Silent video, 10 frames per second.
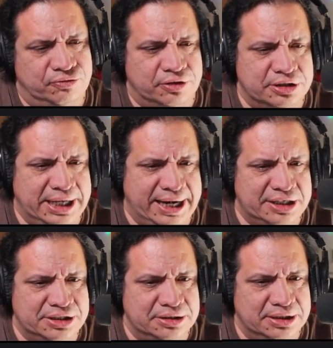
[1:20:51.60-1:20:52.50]
First
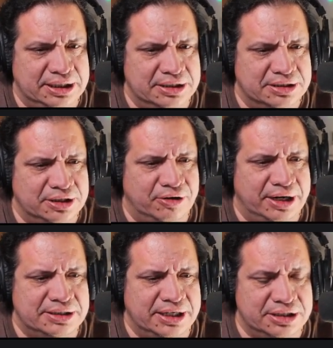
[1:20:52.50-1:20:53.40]
action is the
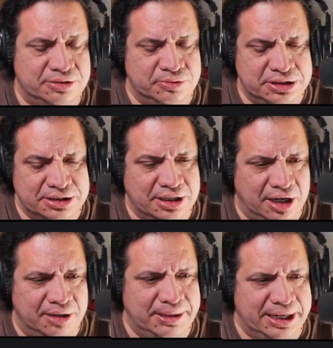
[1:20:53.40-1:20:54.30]
grass action, which is a
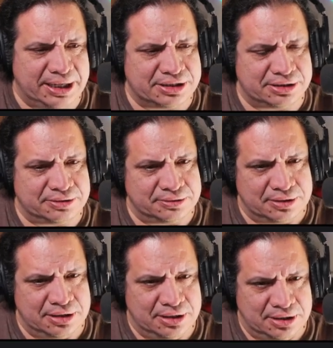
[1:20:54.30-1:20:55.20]
combat action.